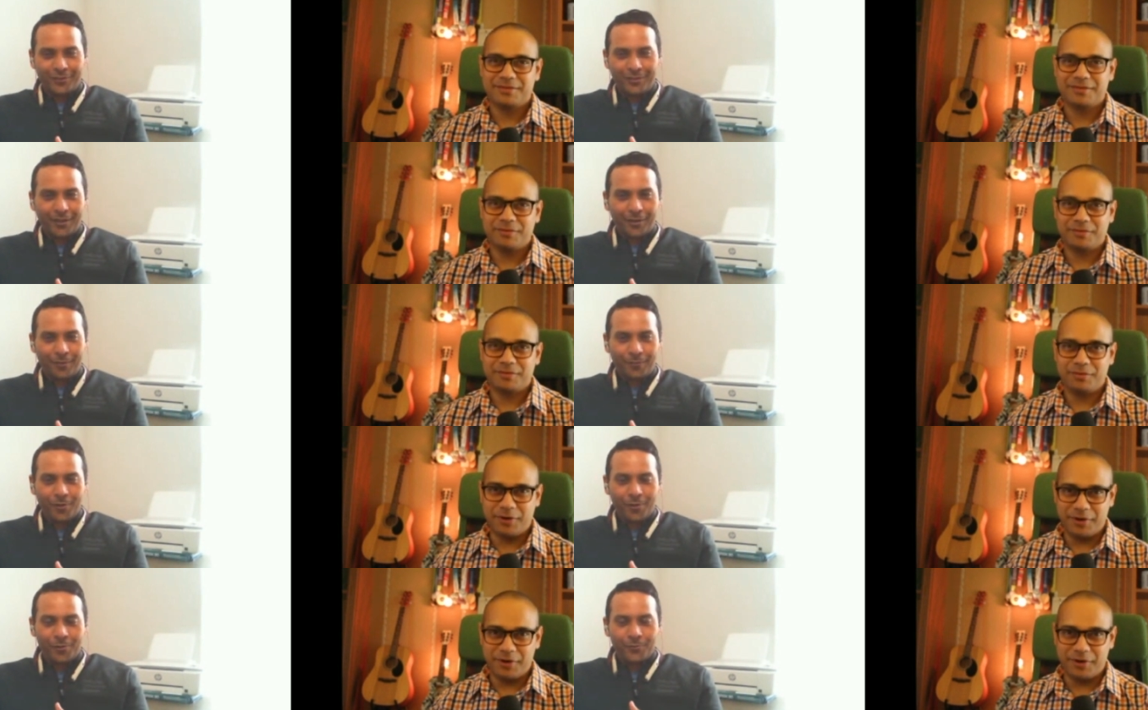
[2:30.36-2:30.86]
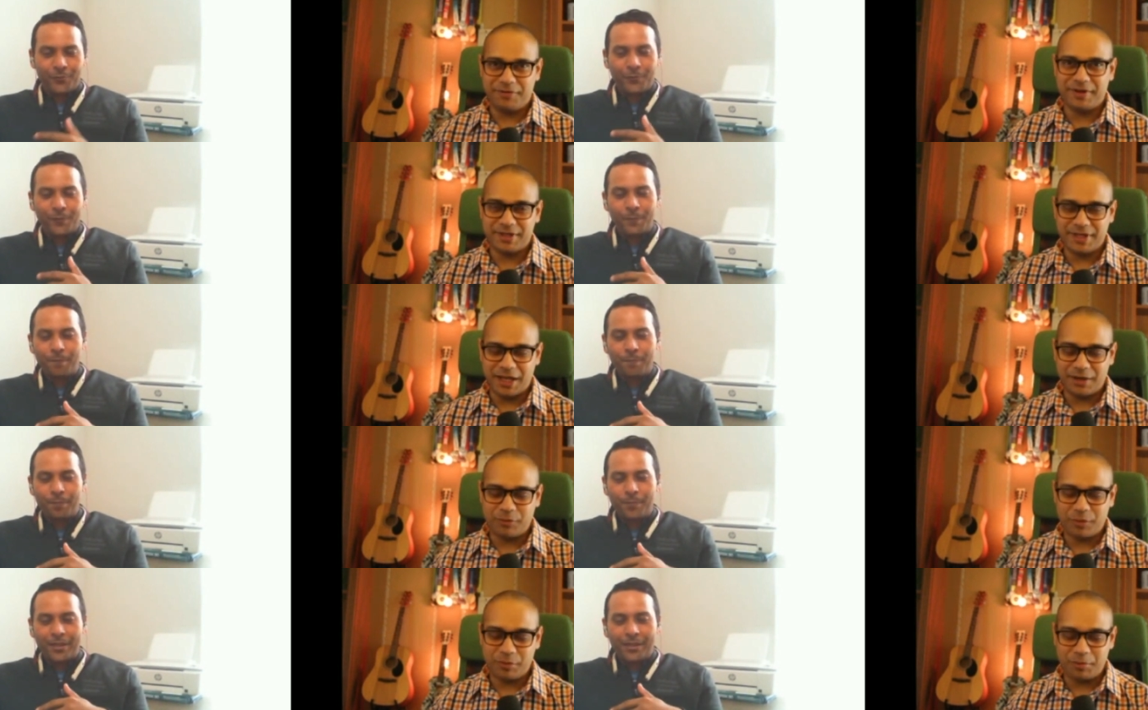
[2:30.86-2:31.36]
Speaker 1: came. Perfect.
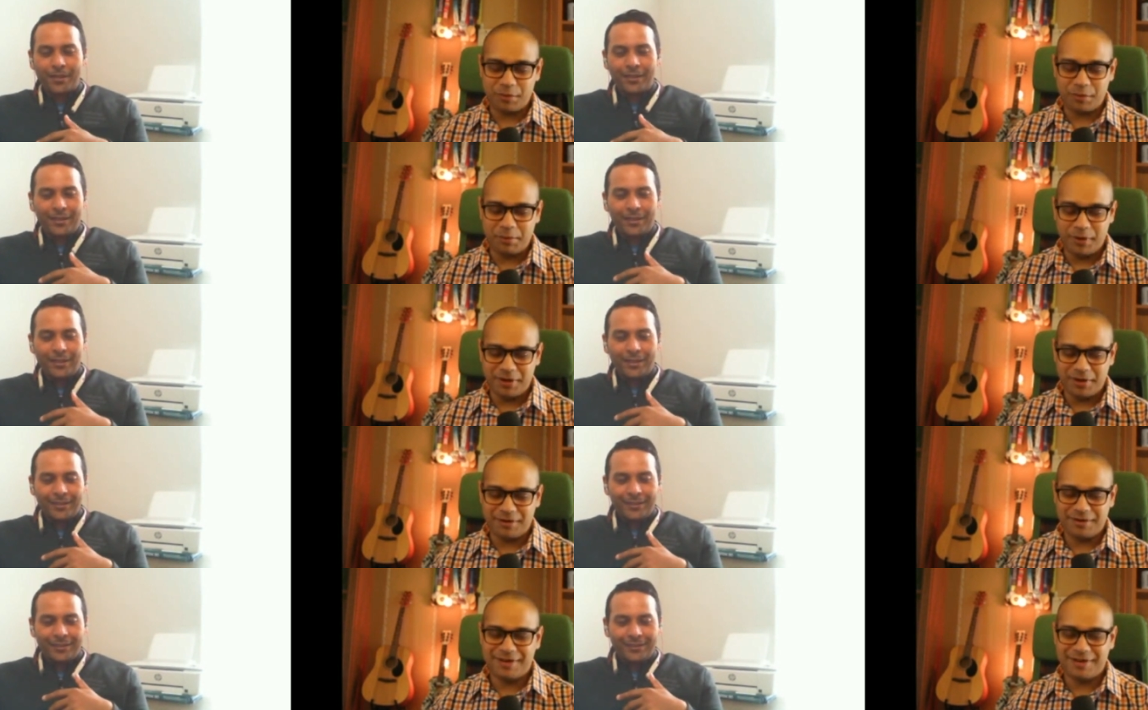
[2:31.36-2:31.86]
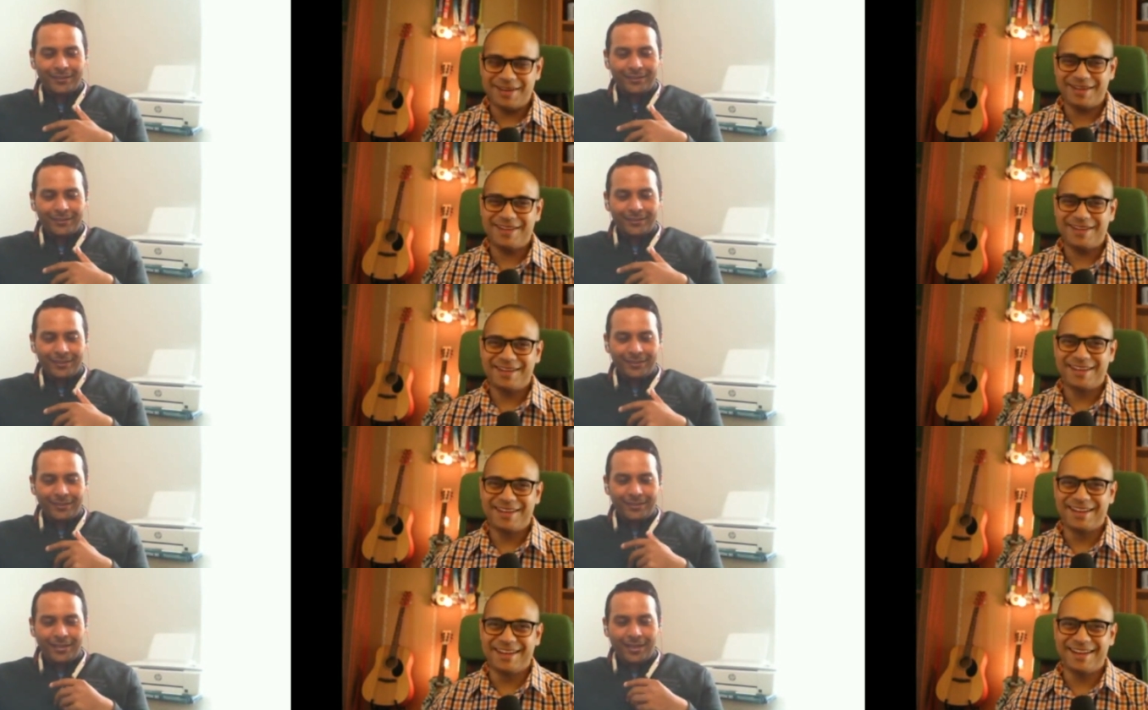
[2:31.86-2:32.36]
That would be better. Yeah.
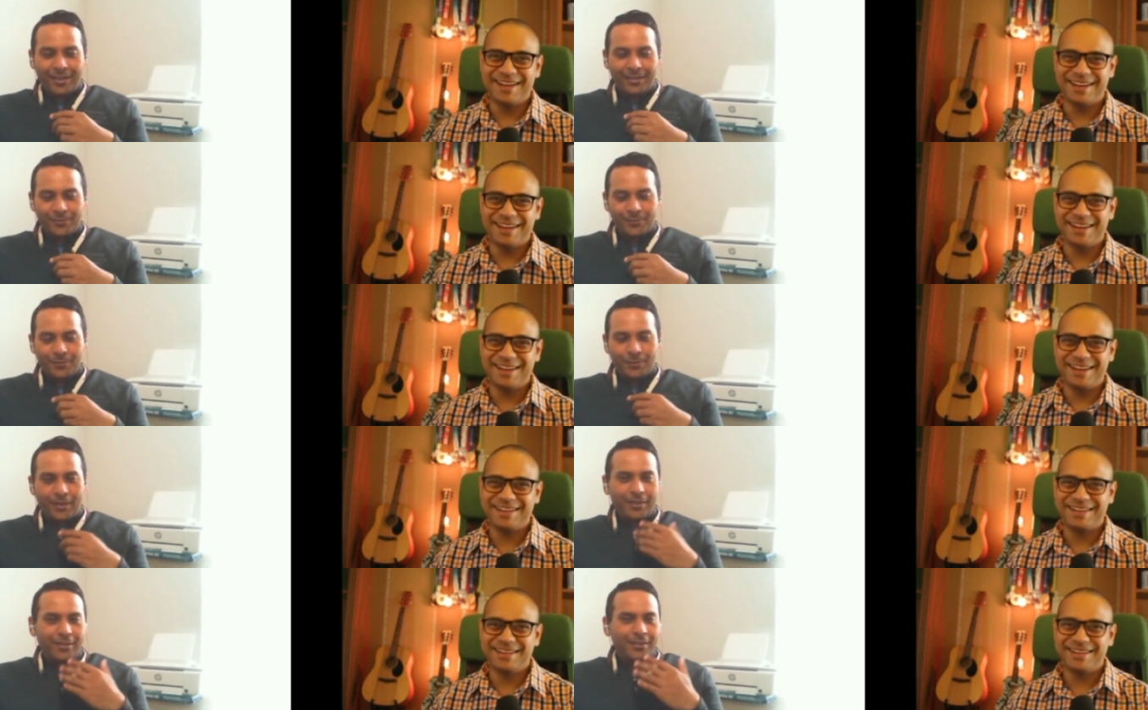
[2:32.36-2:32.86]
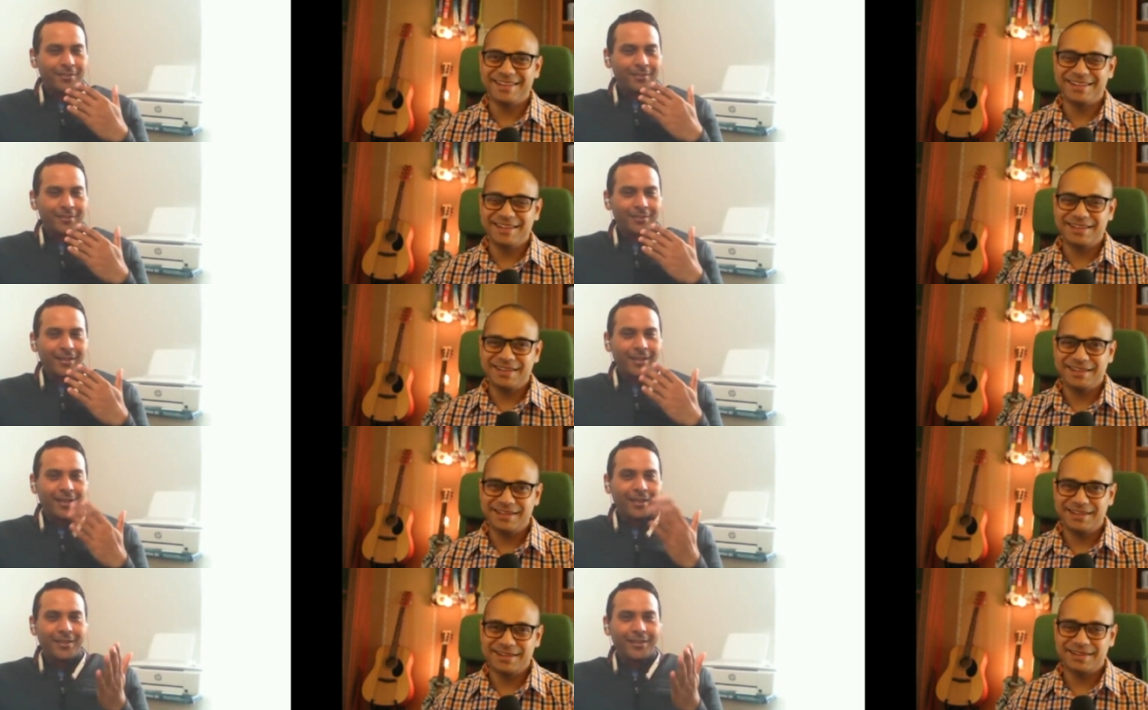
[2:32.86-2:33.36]
Yeah. So I,
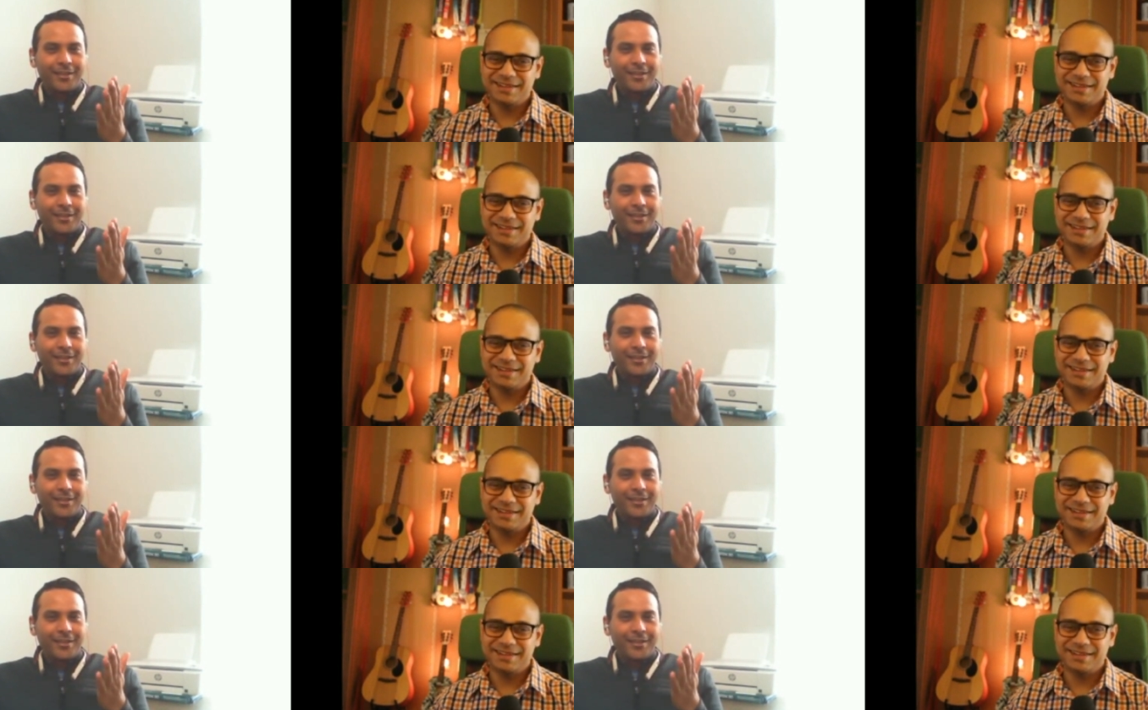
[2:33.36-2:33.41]
I